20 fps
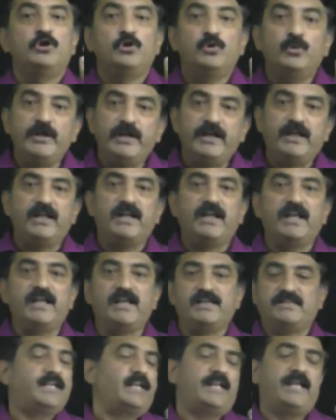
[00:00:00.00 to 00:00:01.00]

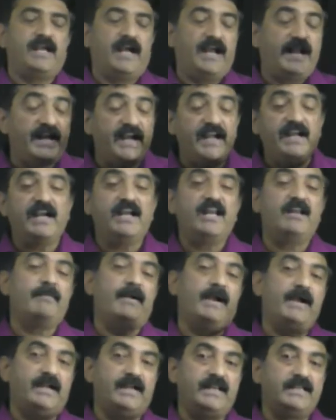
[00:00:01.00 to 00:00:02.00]
identity
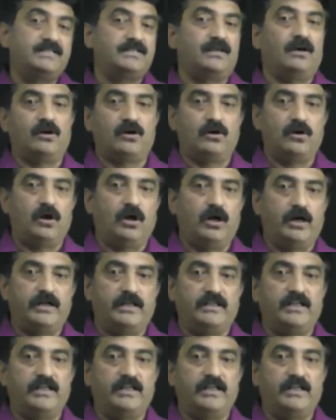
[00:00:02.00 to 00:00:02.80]
matrix or not.